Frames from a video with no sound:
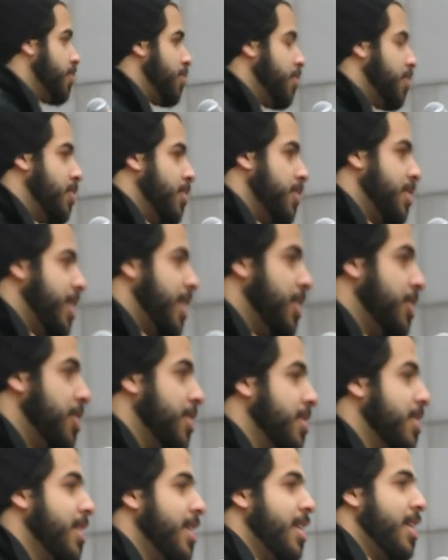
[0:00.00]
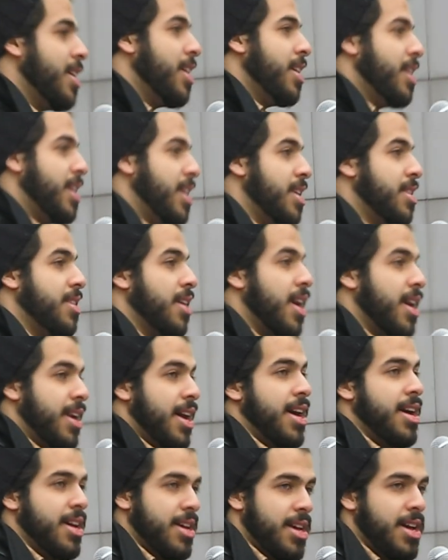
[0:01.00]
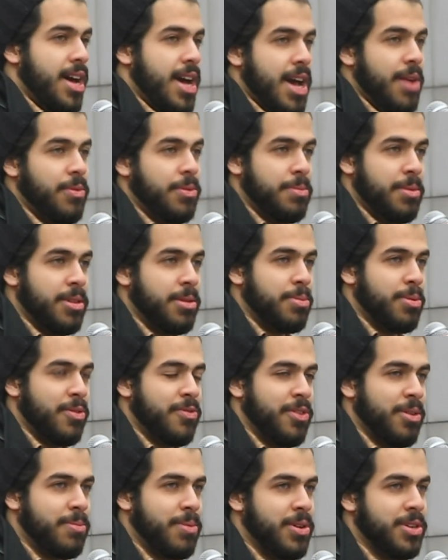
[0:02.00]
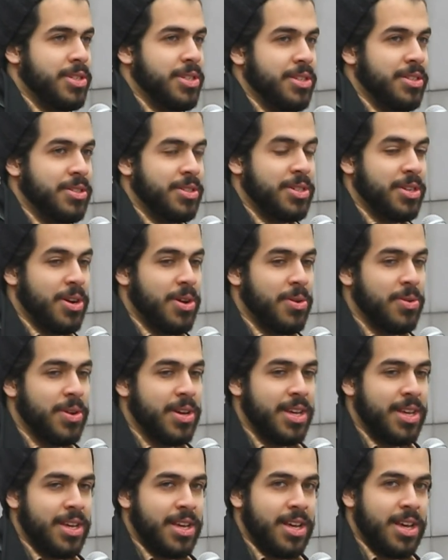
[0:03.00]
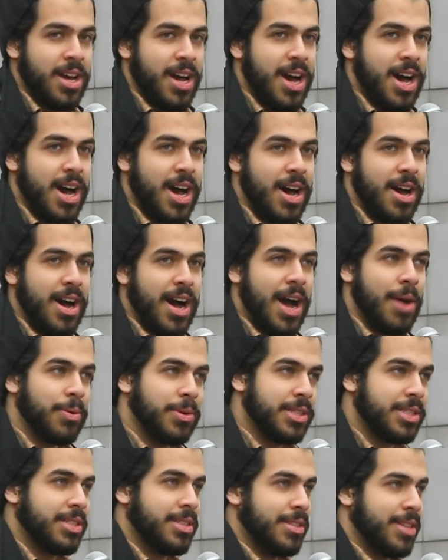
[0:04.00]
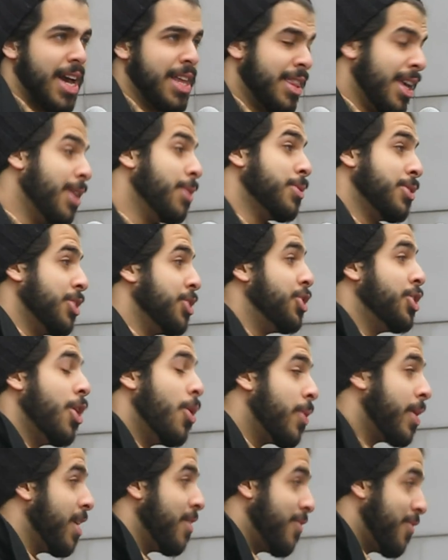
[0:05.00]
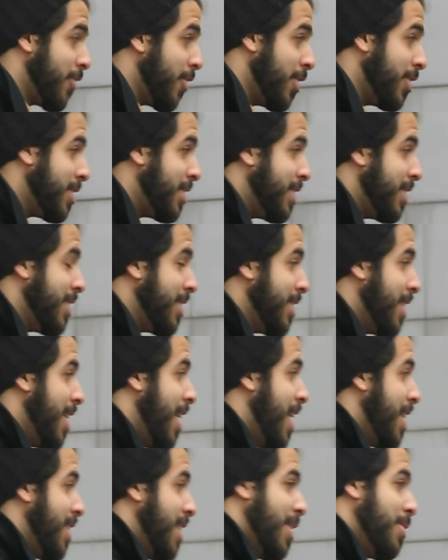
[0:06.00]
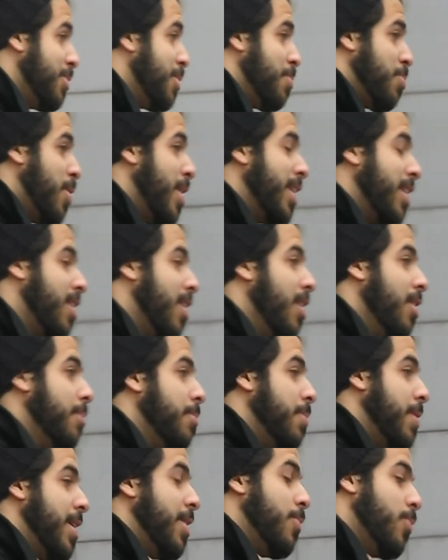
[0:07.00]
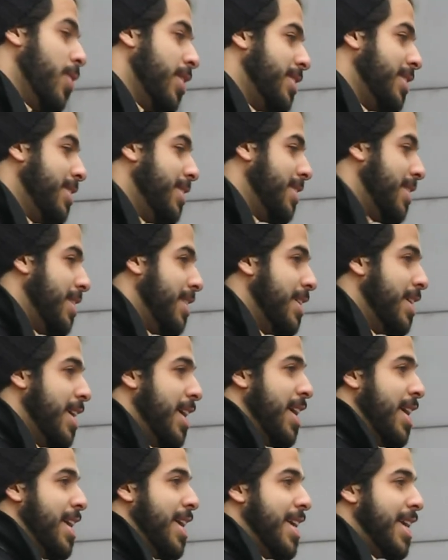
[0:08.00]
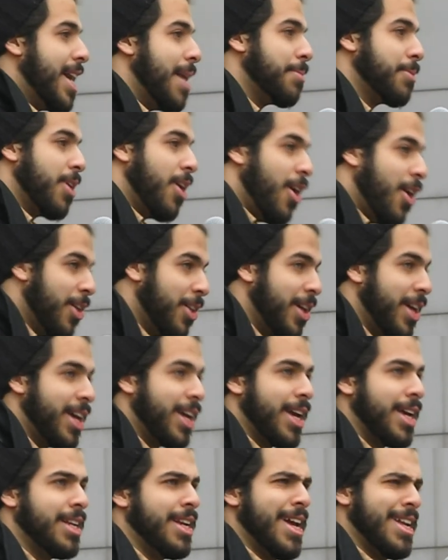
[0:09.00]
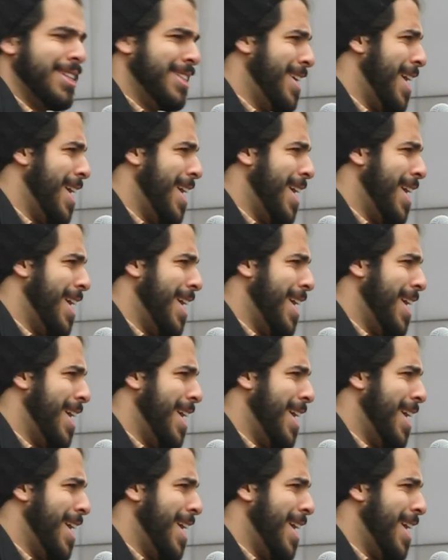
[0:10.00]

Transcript: Student Association, he thought I would be the perfect person. So I thought it was a joke at first. I thought it was a prank call, but it wasn't. And he kept calling and